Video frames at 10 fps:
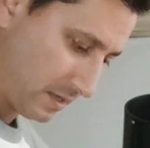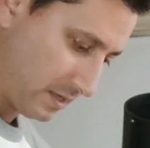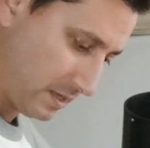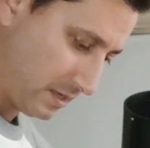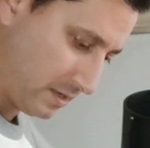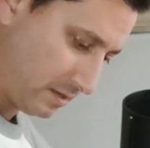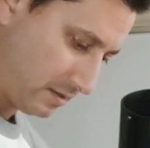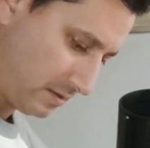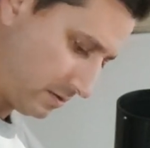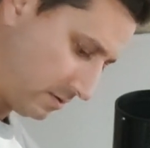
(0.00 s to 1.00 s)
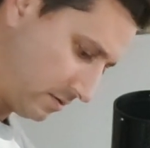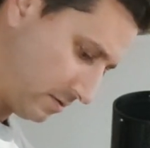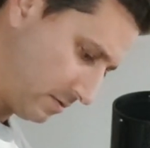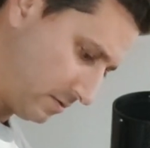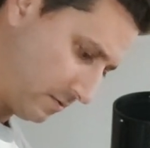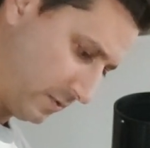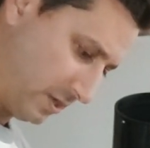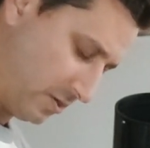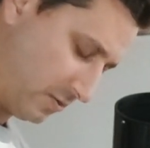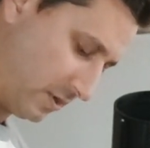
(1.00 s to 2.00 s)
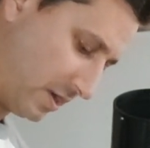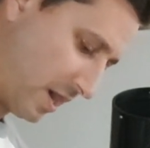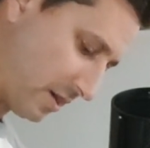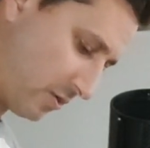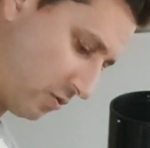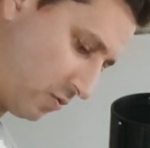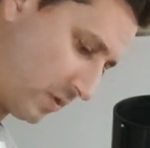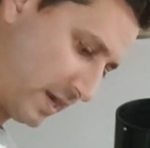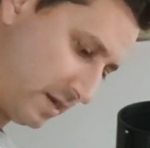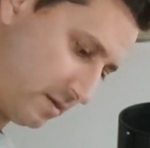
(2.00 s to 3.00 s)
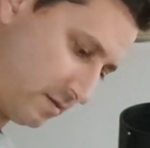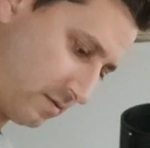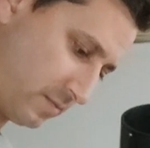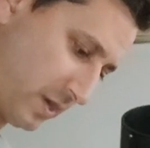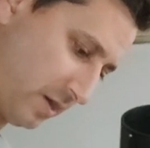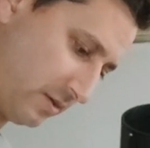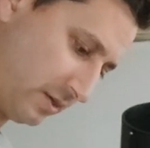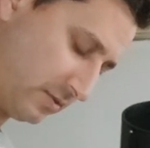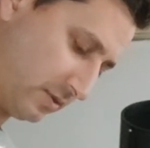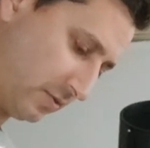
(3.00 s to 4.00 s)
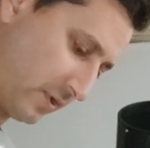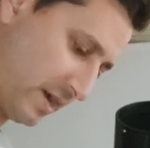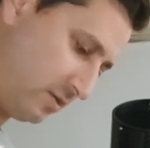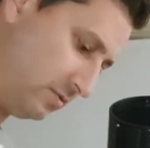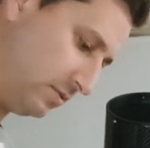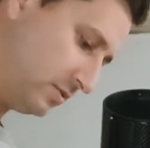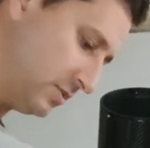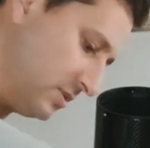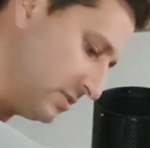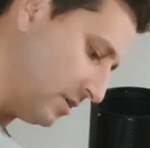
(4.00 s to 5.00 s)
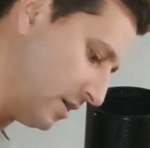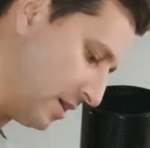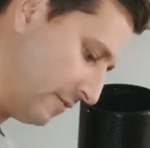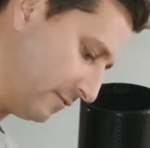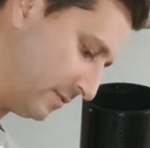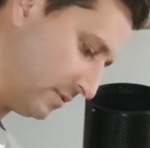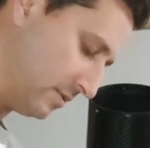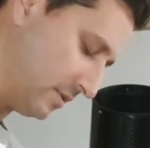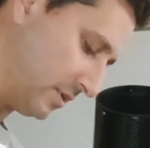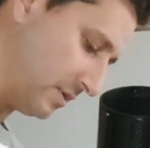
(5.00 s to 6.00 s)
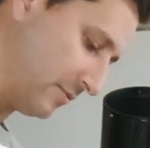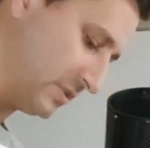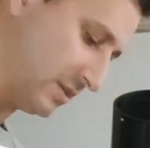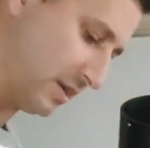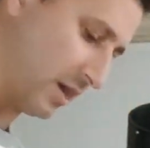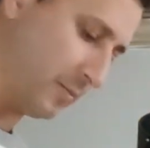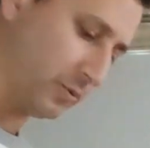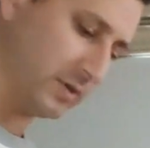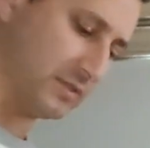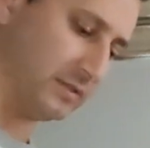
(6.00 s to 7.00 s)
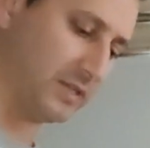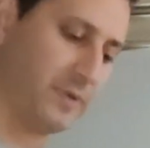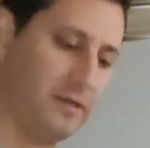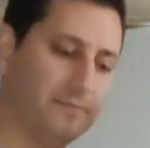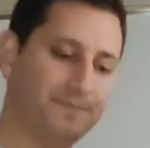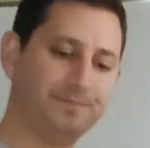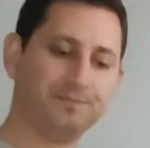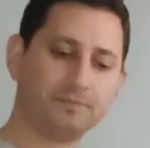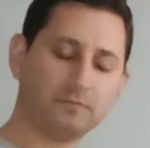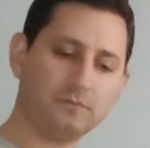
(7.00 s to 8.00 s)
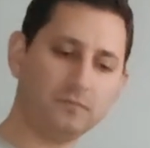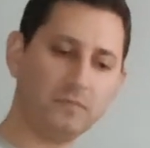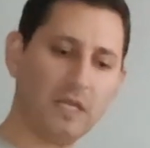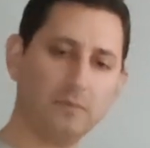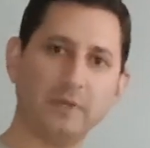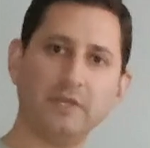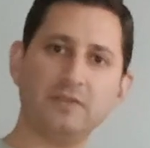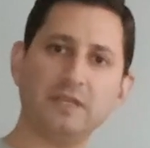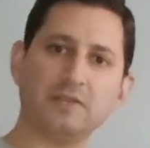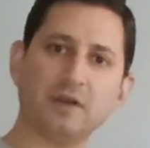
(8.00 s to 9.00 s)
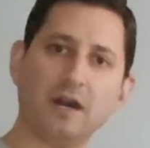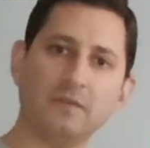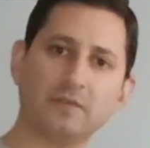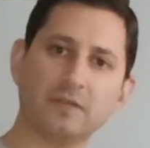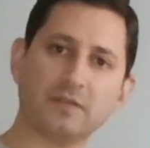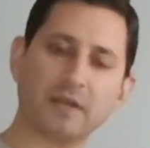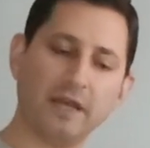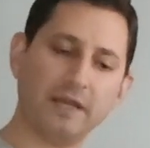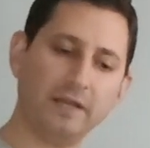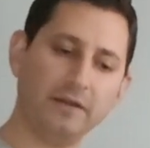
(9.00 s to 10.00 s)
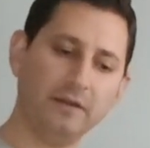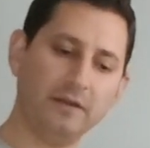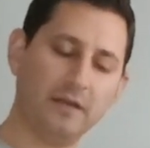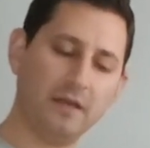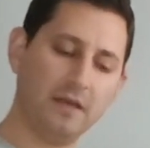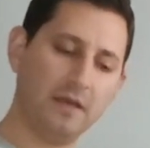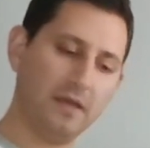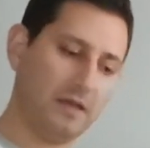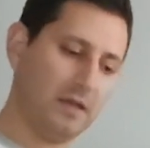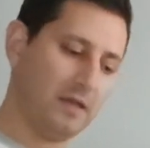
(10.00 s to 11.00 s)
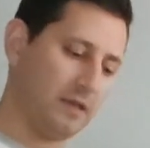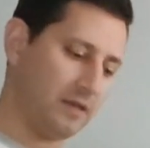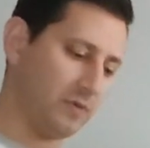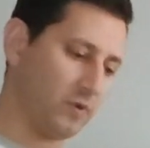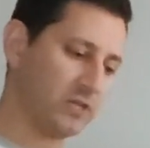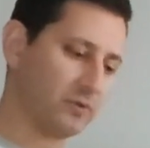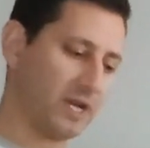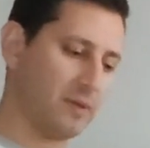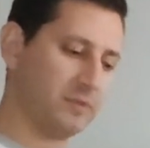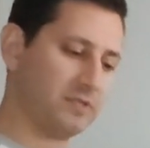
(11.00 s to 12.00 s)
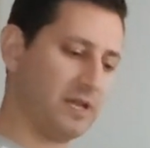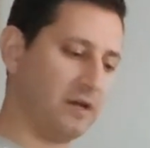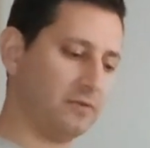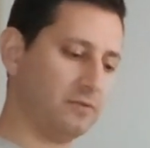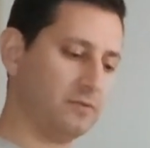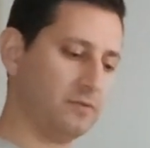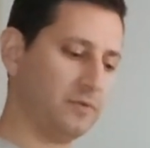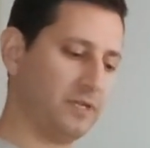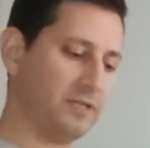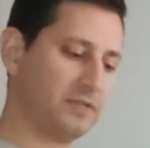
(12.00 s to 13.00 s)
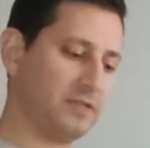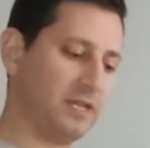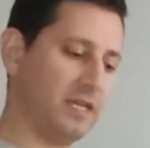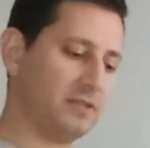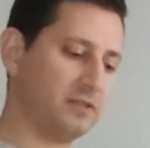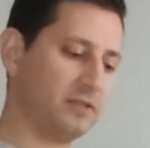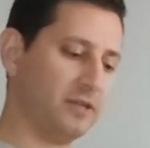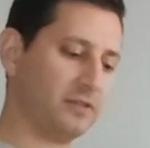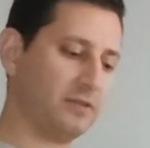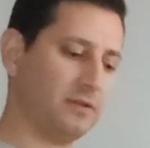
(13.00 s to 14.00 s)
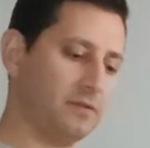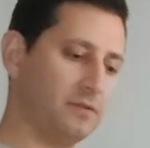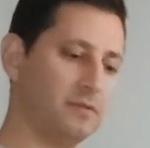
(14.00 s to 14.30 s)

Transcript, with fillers: and we go not quite parallel to the ground, just off, uh, I would say upwards a little bit, but you see it's off to the side here. And watch what happens now when I disengage the clutch.